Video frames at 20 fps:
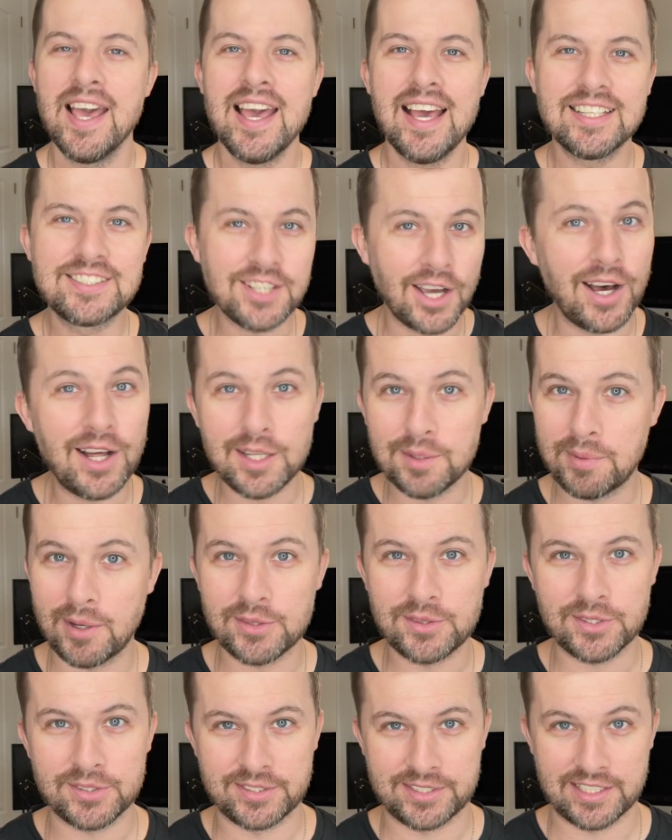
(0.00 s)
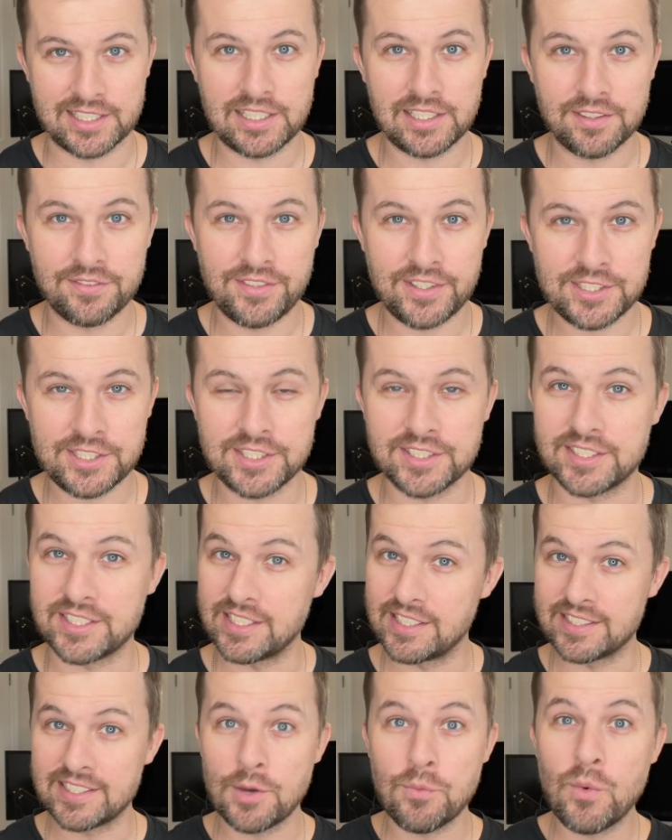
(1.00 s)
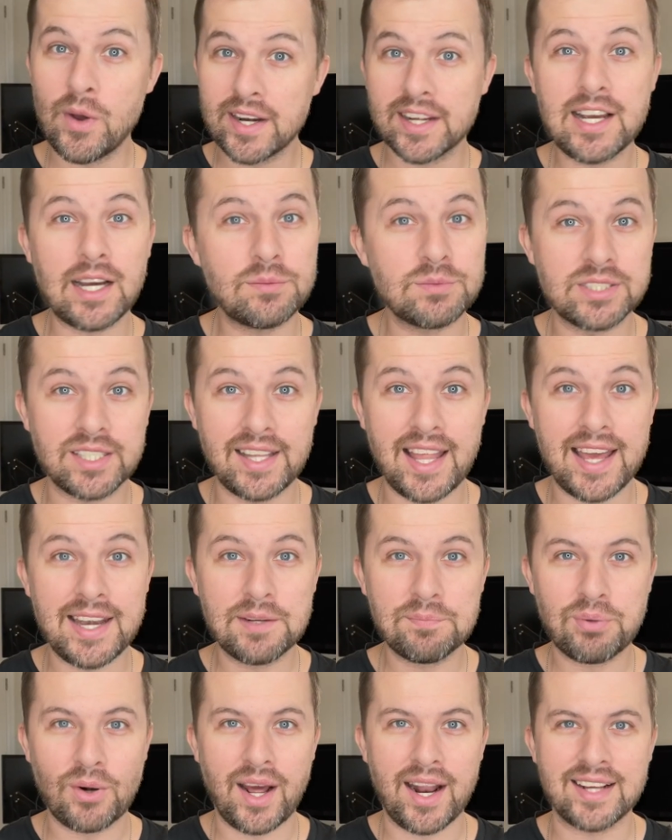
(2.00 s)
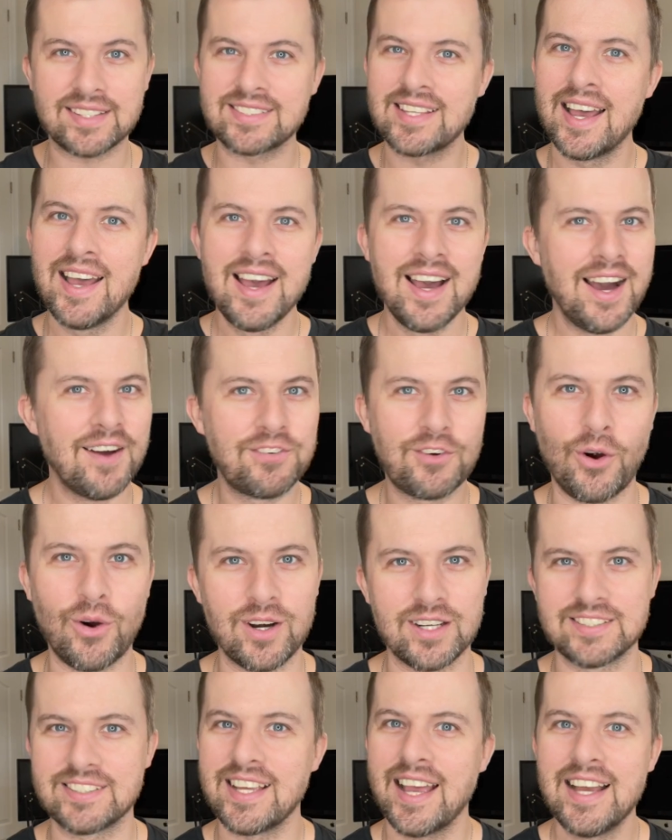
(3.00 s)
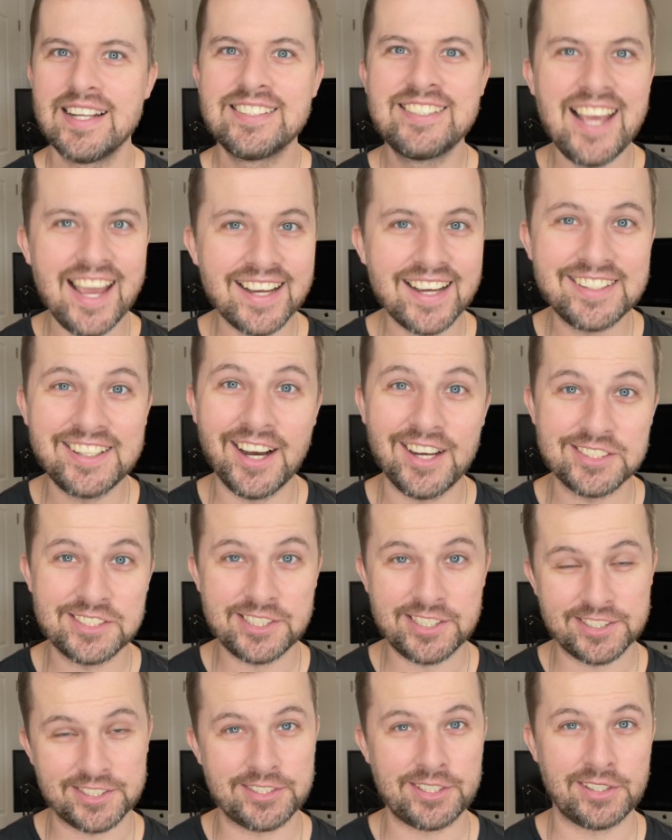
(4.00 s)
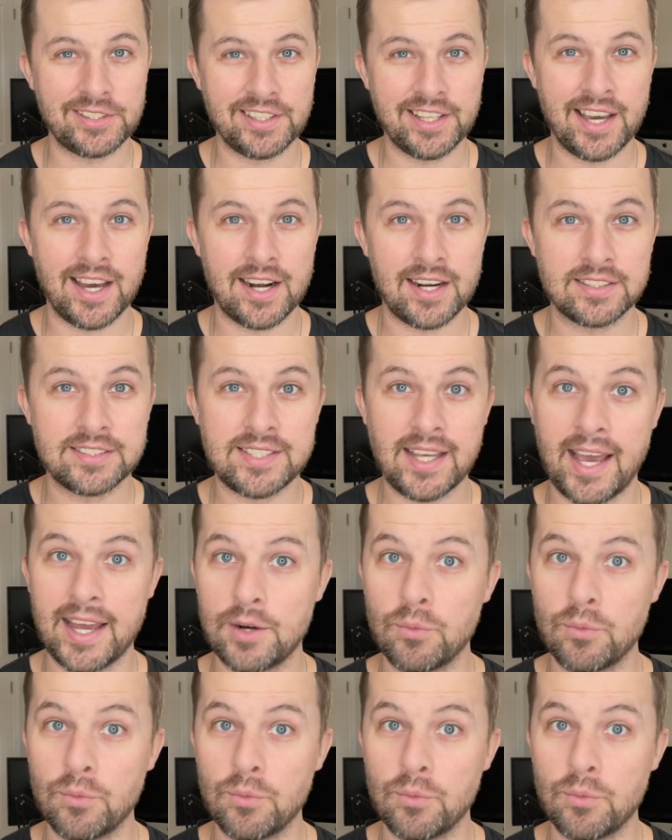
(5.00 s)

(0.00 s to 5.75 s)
It's all about those little efficiencies. And when it comes to lighting products, of course, technology is certainly on our side.